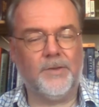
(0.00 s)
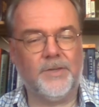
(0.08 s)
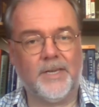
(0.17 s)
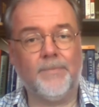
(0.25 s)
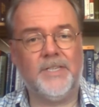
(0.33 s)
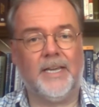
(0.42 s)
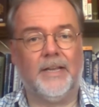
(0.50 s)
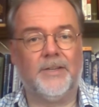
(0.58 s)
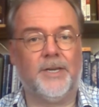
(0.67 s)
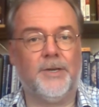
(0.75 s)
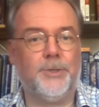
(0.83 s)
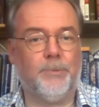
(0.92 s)
in the 17th
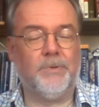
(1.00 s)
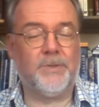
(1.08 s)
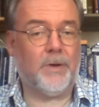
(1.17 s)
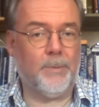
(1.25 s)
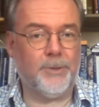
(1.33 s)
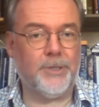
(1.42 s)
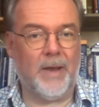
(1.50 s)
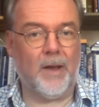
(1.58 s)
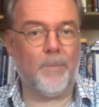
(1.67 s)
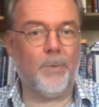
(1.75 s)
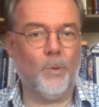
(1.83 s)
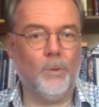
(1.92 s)
century was very much
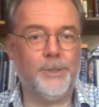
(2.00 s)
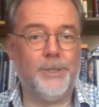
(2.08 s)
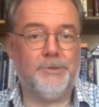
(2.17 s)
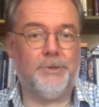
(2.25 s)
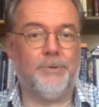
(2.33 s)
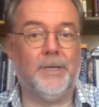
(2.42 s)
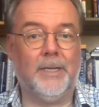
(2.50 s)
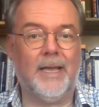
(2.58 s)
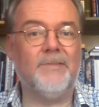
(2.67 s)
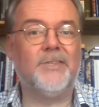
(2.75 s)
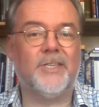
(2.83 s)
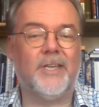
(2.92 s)
about portraiture and
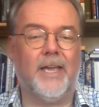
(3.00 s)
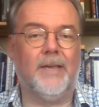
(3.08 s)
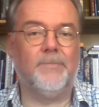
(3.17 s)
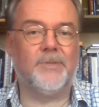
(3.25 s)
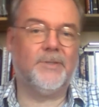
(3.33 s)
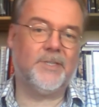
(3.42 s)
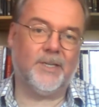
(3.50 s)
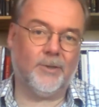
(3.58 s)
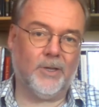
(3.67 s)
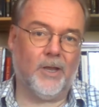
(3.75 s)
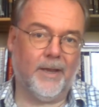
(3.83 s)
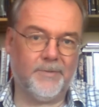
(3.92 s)
landscapes and still
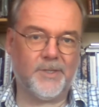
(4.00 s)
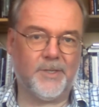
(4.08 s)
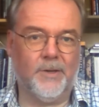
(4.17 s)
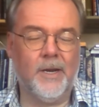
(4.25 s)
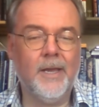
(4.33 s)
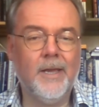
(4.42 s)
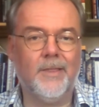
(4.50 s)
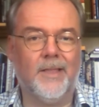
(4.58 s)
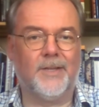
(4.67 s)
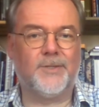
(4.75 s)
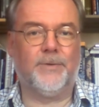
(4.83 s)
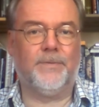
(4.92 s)
lifes and
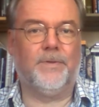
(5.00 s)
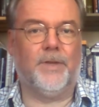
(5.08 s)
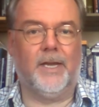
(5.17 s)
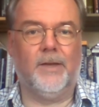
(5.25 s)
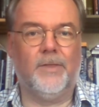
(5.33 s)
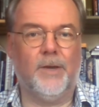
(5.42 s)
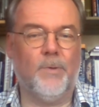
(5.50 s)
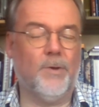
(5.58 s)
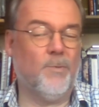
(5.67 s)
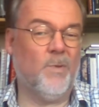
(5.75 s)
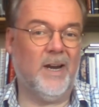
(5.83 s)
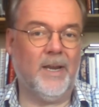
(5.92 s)
that sort of thing. They
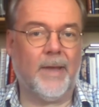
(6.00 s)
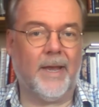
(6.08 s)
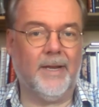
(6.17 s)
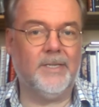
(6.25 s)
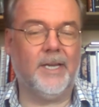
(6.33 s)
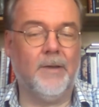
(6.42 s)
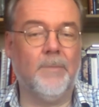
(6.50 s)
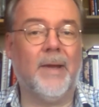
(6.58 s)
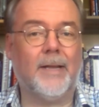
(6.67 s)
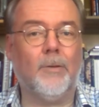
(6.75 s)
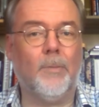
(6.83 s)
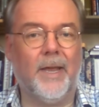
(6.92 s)
weren't really painting
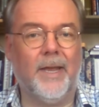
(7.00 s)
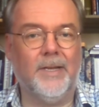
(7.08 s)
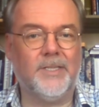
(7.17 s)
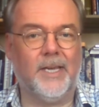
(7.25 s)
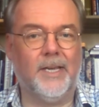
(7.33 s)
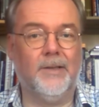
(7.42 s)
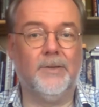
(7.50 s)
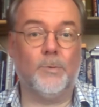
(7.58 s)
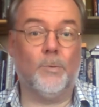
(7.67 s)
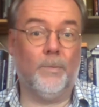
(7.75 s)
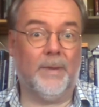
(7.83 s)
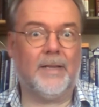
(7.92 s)
battle paintings
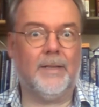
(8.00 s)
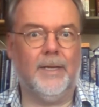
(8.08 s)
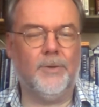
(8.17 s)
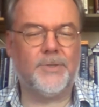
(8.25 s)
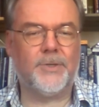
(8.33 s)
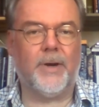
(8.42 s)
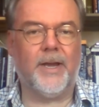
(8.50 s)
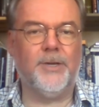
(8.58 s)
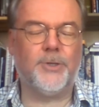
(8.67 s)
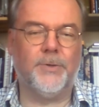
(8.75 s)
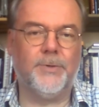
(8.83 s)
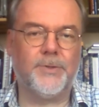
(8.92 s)
or battle
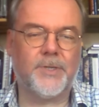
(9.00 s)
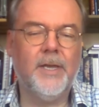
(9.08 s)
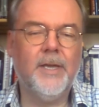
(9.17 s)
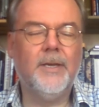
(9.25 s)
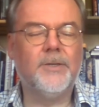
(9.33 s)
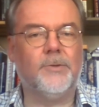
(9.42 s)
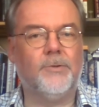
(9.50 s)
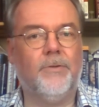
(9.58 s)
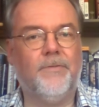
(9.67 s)
illustrations. So there are